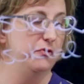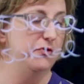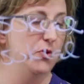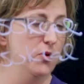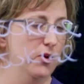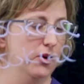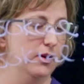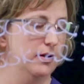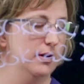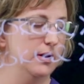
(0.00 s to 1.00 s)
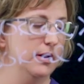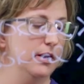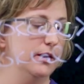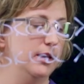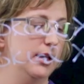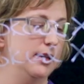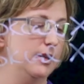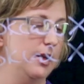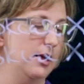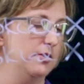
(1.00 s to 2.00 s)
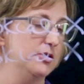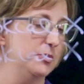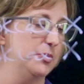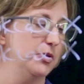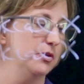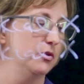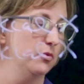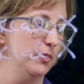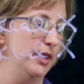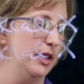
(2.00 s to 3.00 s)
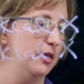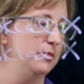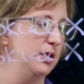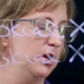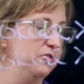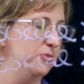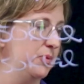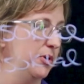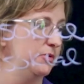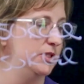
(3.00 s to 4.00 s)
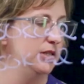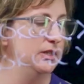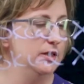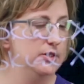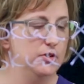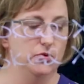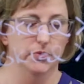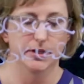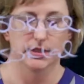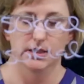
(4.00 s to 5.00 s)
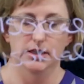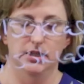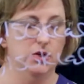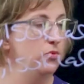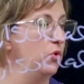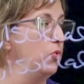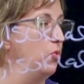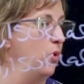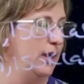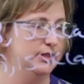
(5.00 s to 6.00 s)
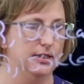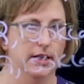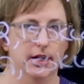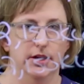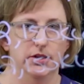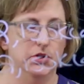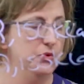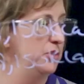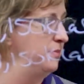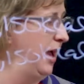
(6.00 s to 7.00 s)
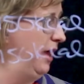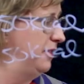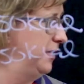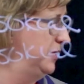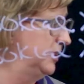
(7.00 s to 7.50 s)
4 kcals per gram of protein is going to equal what? Do the math on